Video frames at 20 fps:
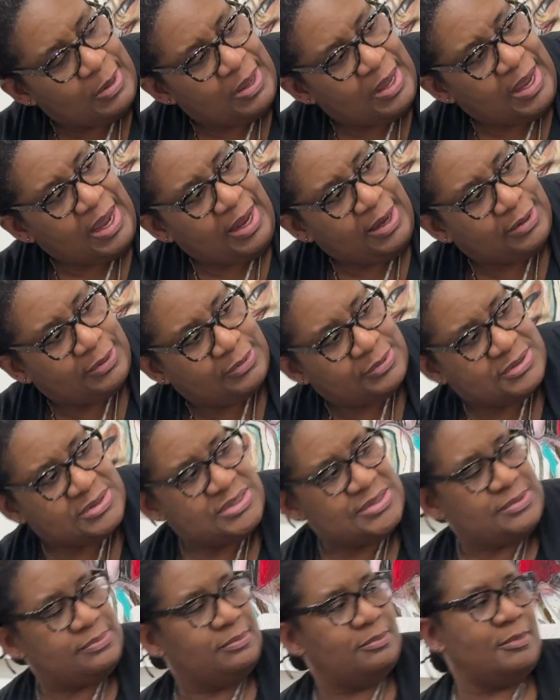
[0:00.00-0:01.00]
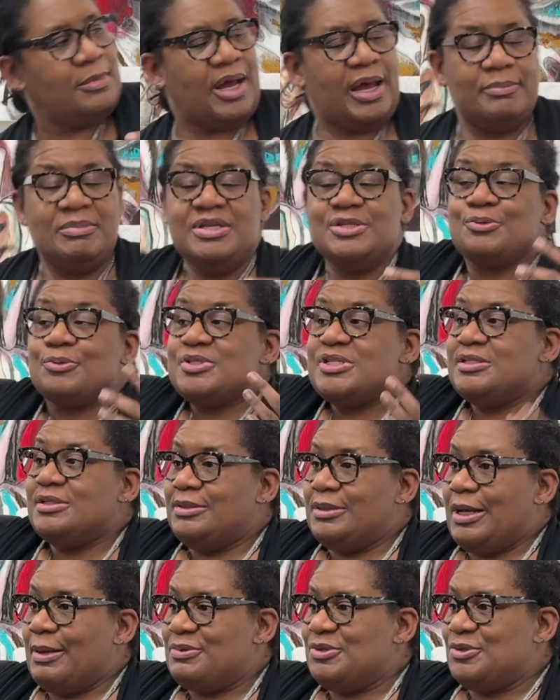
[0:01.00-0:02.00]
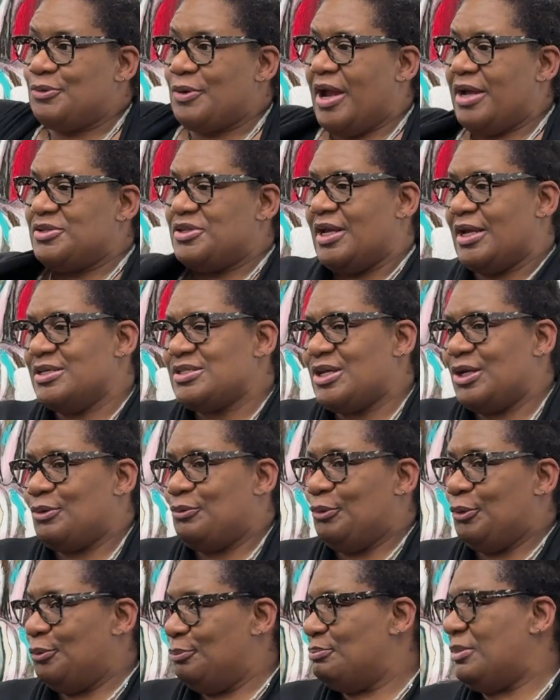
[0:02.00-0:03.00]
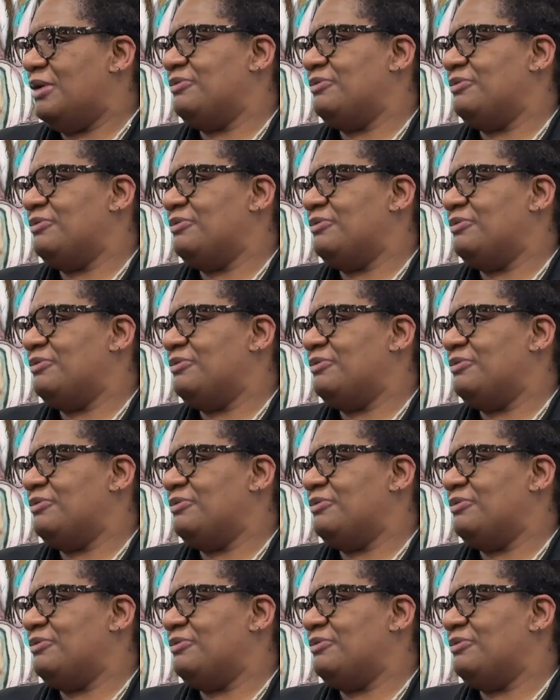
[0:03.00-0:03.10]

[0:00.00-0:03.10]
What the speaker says: And I'm interested in abstraction. I guess my